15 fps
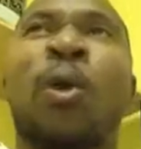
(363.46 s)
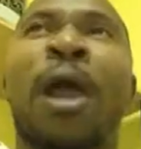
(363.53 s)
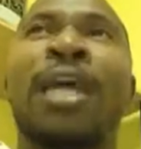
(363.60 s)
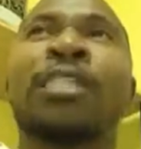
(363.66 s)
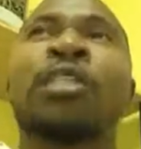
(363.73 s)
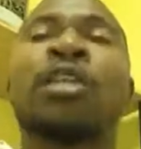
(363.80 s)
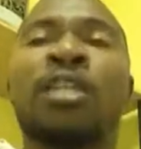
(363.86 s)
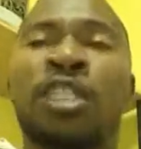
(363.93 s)

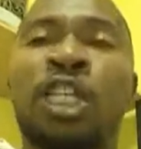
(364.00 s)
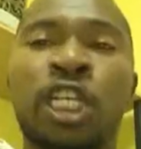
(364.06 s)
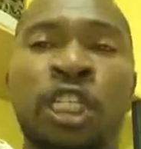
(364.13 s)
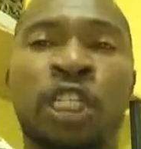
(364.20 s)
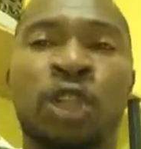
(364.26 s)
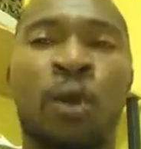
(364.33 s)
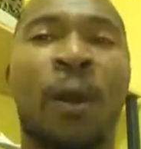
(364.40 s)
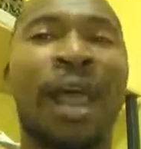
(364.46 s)
Christ.
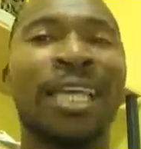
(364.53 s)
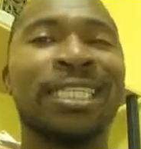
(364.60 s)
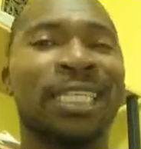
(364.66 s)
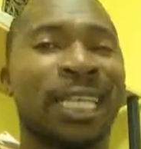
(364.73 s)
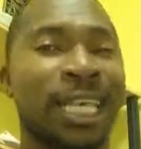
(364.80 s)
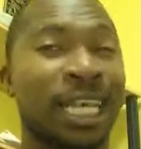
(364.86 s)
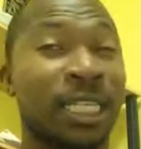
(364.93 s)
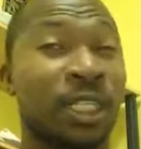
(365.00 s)
Jesus
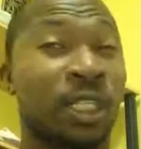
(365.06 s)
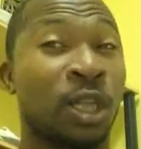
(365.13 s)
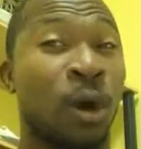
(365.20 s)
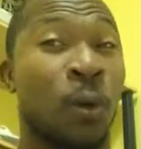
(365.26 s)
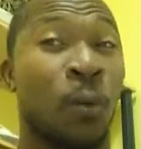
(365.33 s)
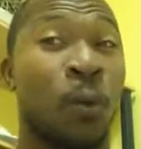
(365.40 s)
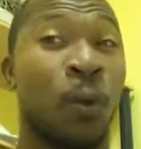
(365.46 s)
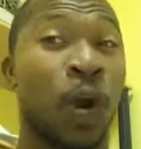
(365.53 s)
Christ is the
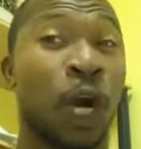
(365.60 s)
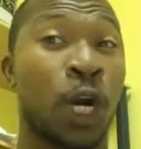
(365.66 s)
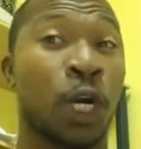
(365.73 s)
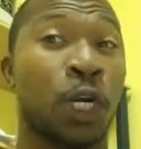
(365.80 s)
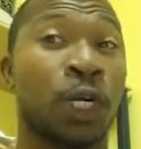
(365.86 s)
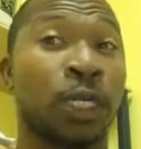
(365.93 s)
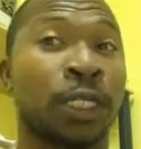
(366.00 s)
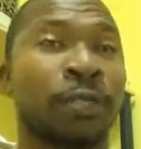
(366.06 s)

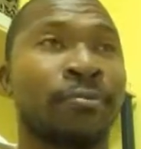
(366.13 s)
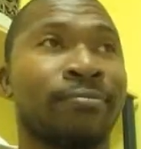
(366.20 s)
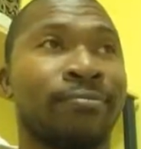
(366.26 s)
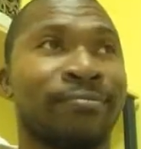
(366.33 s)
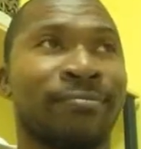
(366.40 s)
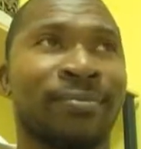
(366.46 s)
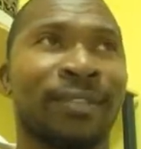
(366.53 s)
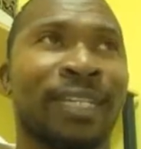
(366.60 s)
Word.
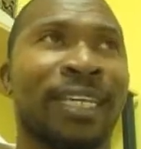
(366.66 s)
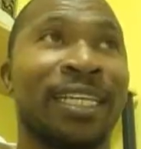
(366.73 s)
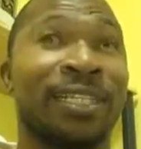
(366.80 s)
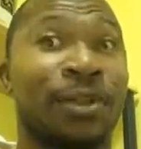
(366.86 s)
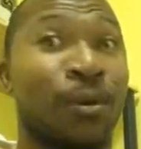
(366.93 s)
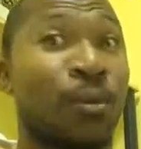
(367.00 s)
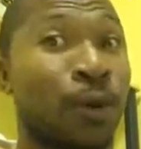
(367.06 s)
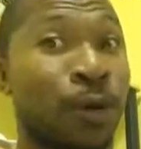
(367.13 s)

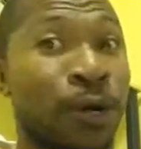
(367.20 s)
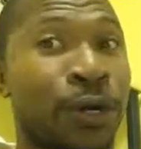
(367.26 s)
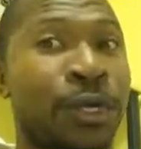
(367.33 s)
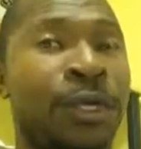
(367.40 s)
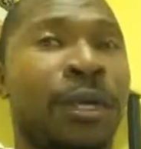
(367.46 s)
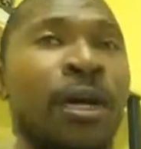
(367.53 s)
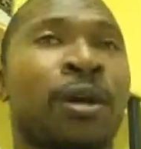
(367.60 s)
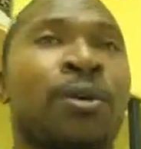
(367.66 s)
He's the
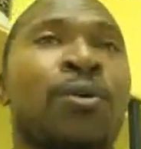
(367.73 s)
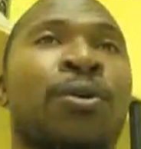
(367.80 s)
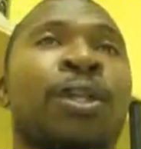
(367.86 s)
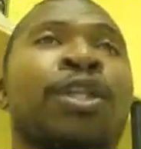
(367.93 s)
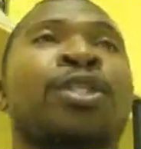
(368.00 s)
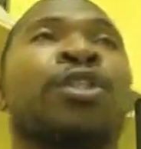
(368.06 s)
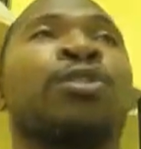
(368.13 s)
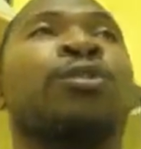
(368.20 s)
Word,
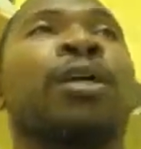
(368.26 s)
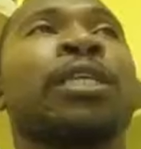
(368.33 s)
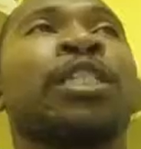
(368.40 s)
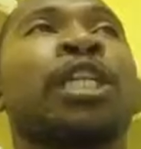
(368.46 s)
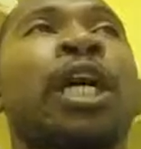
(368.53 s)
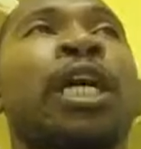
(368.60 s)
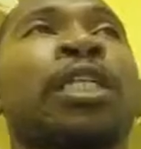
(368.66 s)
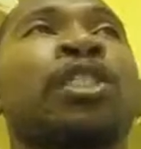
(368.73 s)
according to what
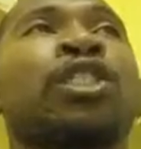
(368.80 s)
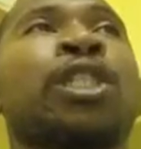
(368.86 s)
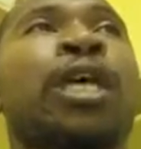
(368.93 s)
John